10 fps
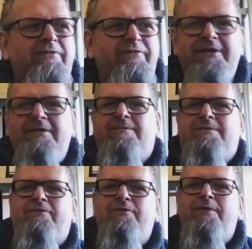
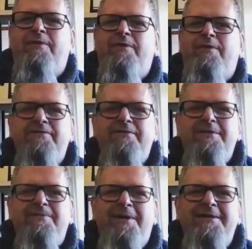victims of crimes lived in
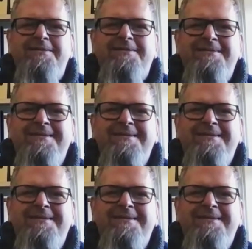the past.